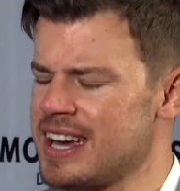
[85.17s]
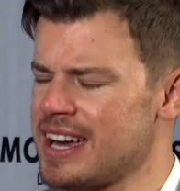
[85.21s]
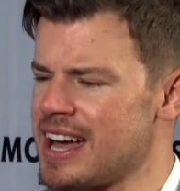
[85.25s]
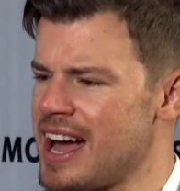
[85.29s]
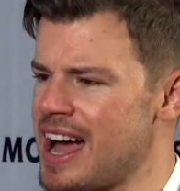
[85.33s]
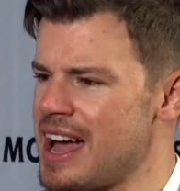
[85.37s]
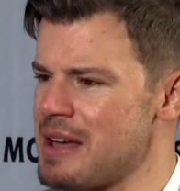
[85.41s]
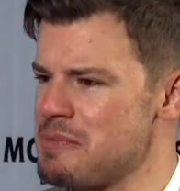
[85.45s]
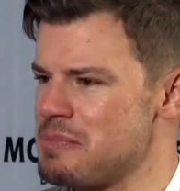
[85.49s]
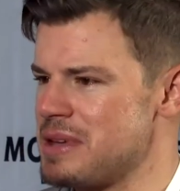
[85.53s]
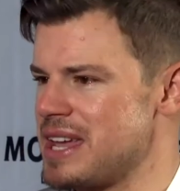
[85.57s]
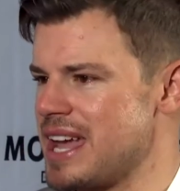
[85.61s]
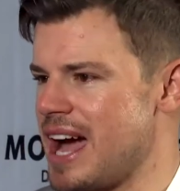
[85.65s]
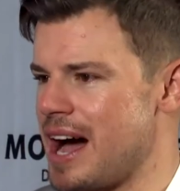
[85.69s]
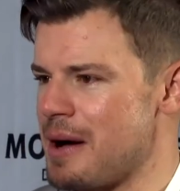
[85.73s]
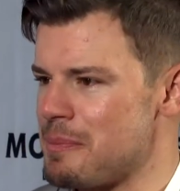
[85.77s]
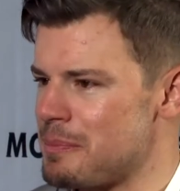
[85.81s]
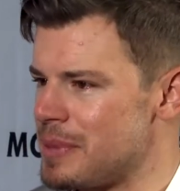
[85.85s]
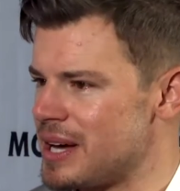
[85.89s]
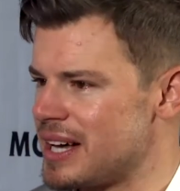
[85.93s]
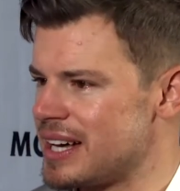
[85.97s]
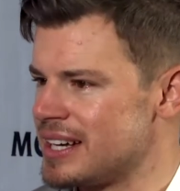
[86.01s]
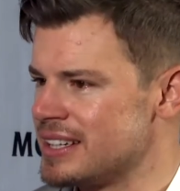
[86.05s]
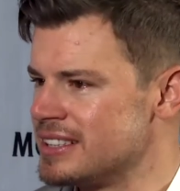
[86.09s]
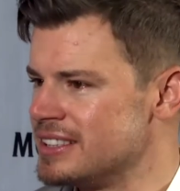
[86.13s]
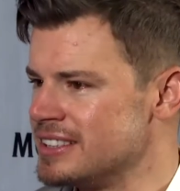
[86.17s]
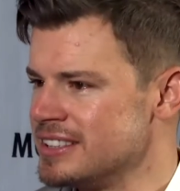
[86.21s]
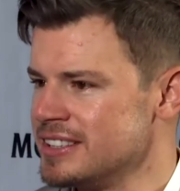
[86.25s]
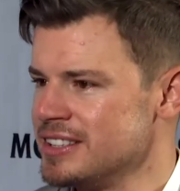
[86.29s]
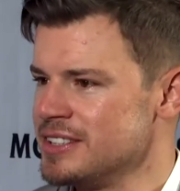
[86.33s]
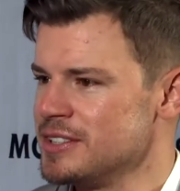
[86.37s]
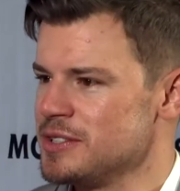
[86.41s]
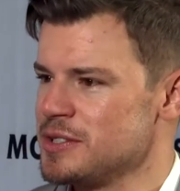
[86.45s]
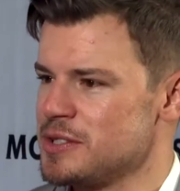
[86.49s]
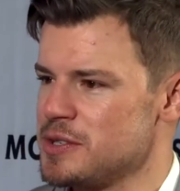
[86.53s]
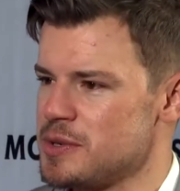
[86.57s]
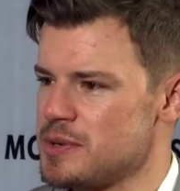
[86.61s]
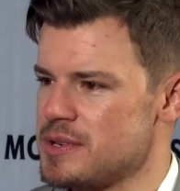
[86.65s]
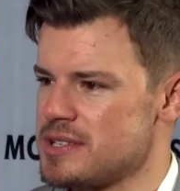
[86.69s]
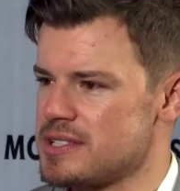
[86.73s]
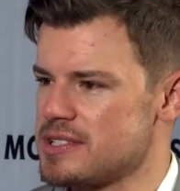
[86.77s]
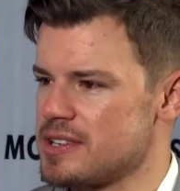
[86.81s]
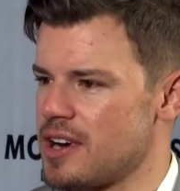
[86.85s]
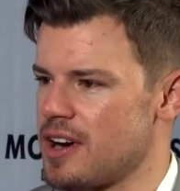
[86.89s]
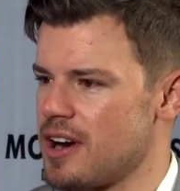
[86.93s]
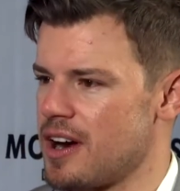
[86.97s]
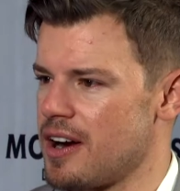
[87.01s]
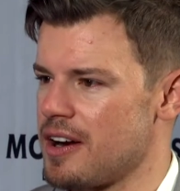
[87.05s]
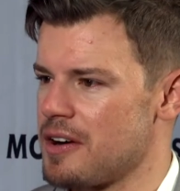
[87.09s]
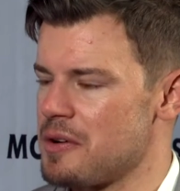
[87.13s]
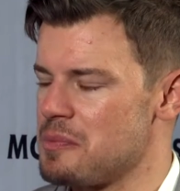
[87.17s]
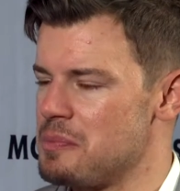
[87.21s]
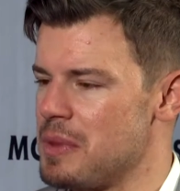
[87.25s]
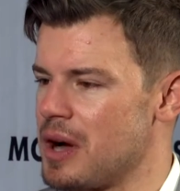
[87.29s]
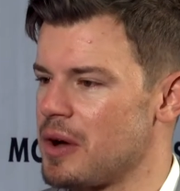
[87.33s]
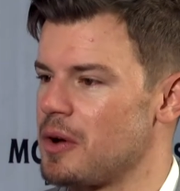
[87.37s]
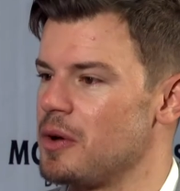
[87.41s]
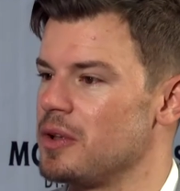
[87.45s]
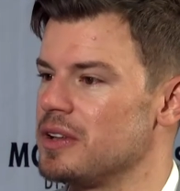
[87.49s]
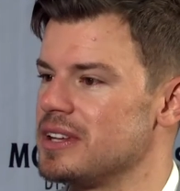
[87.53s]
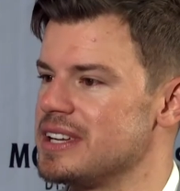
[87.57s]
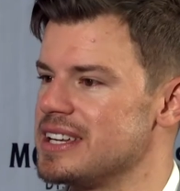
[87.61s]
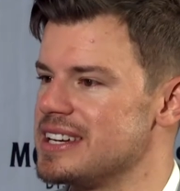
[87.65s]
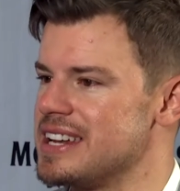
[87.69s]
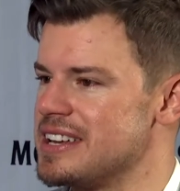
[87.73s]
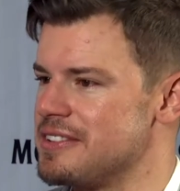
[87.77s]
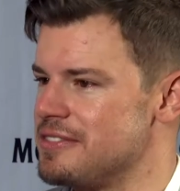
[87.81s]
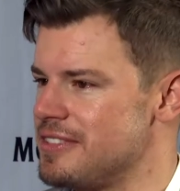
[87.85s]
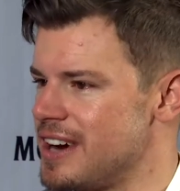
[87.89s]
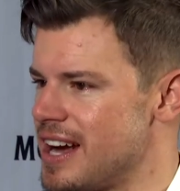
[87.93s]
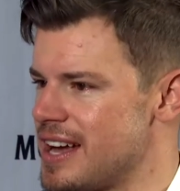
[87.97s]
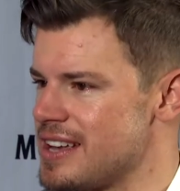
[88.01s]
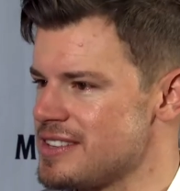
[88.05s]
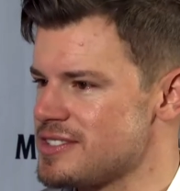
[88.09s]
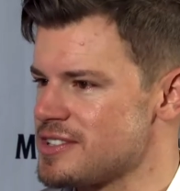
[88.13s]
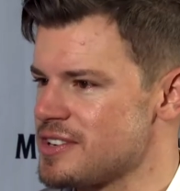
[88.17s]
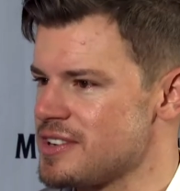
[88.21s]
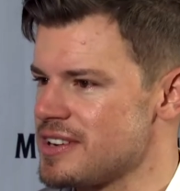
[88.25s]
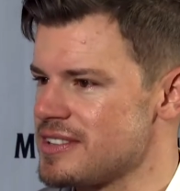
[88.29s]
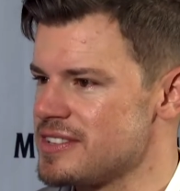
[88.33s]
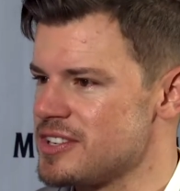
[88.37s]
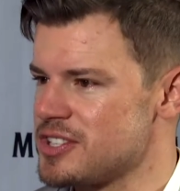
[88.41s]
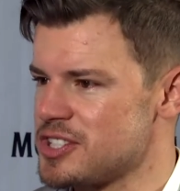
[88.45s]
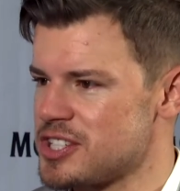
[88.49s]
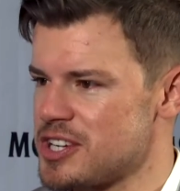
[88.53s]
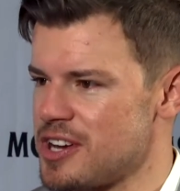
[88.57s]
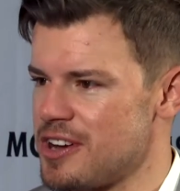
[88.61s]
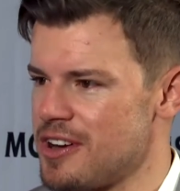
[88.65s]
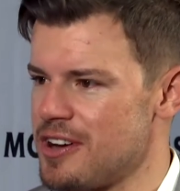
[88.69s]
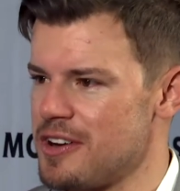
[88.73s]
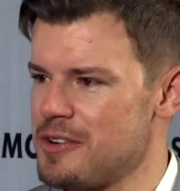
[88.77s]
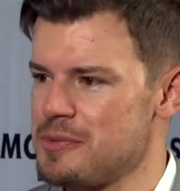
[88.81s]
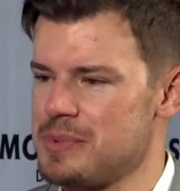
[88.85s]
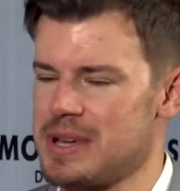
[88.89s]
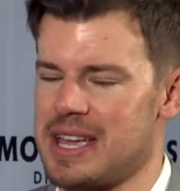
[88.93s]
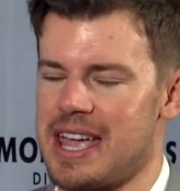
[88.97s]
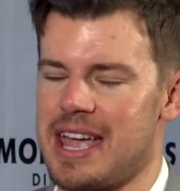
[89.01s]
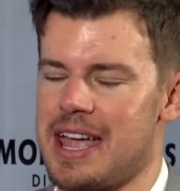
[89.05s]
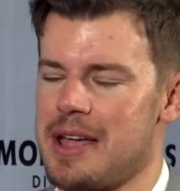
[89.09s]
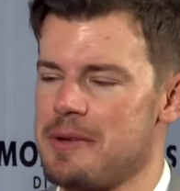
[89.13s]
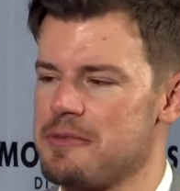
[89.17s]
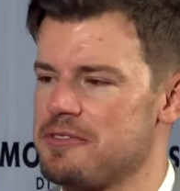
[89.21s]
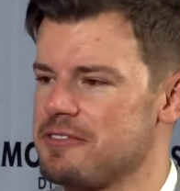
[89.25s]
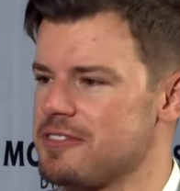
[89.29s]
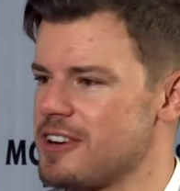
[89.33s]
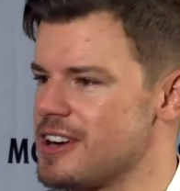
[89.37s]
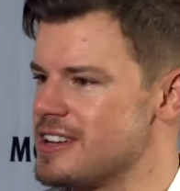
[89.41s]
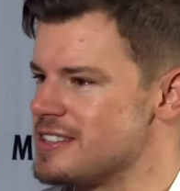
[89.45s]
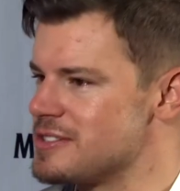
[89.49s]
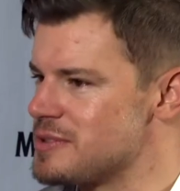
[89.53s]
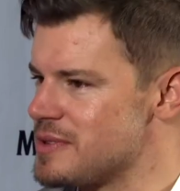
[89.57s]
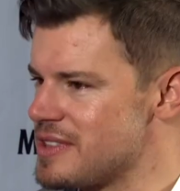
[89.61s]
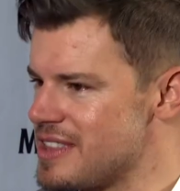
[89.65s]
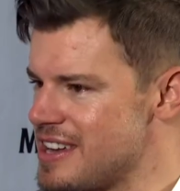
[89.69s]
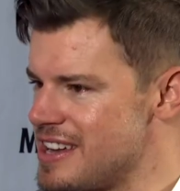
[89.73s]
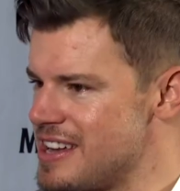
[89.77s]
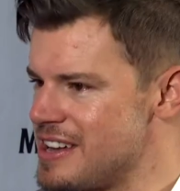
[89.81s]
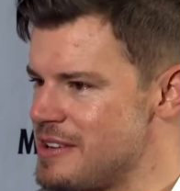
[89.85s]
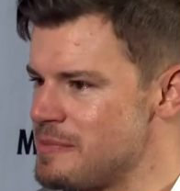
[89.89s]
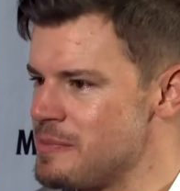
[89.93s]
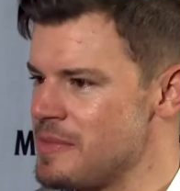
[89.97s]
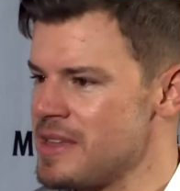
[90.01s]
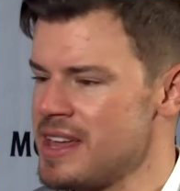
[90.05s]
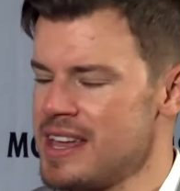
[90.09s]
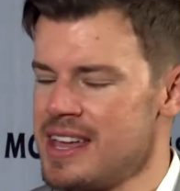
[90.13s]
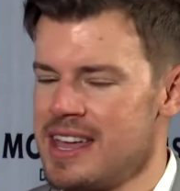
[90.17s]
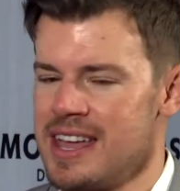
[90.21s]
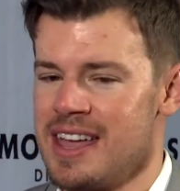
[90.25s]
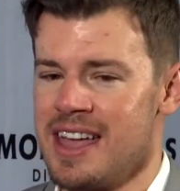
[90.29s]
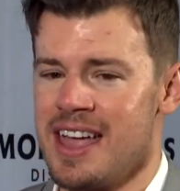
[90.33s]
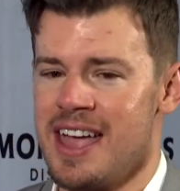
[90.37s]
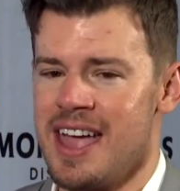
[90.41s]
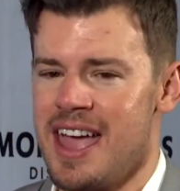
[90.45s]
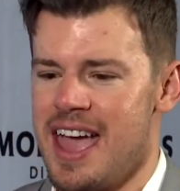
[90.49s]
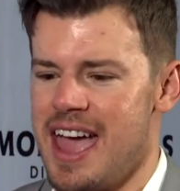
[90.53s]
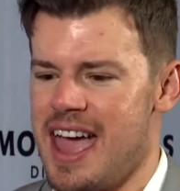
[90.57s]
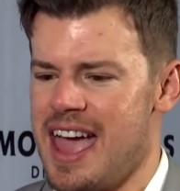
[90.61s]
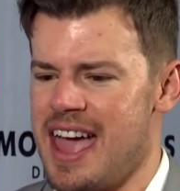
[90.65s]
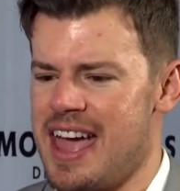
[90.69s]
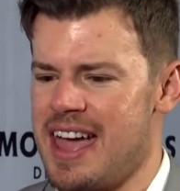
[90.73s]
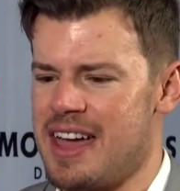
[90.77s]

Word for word: and a guy, Biamba, who was our Mongolian advisor on the show, became friends with him, mm -hmm.